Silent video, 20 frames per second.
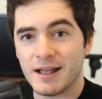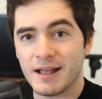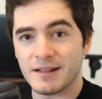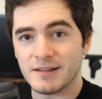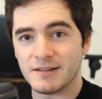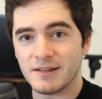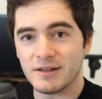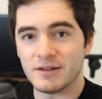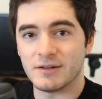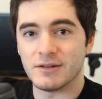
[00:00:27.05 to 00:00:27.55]

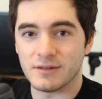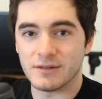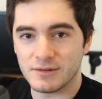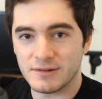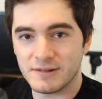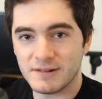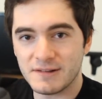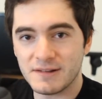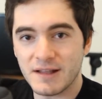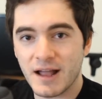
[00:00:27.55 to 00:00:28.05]

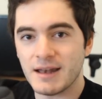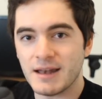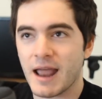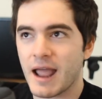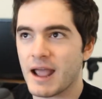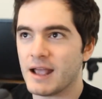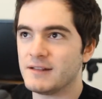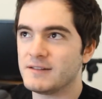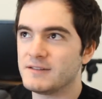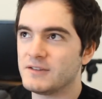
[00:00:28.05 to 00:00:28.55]
until
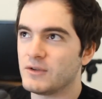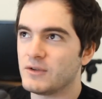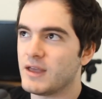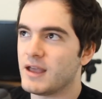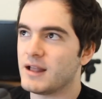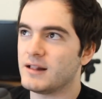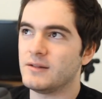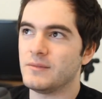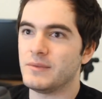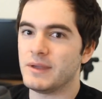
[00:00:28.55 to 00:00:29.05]
Sunday, so
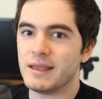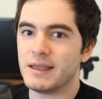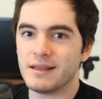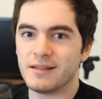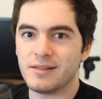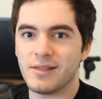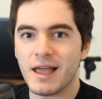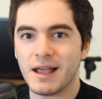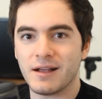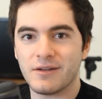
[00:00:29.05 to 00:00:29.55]
that'll
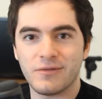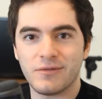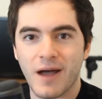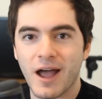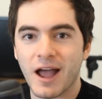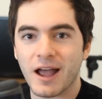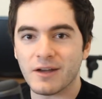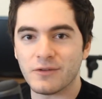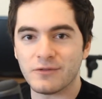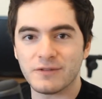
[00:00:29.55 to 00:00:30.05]
be like
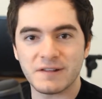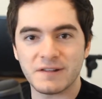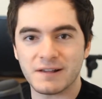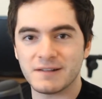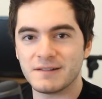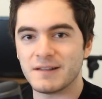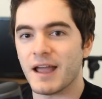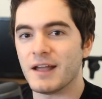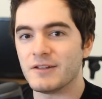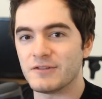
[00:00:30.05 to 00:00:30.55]

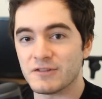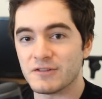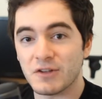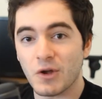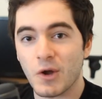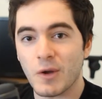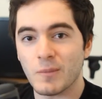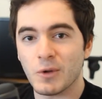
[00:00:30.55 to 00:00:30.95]
5-6 days or so.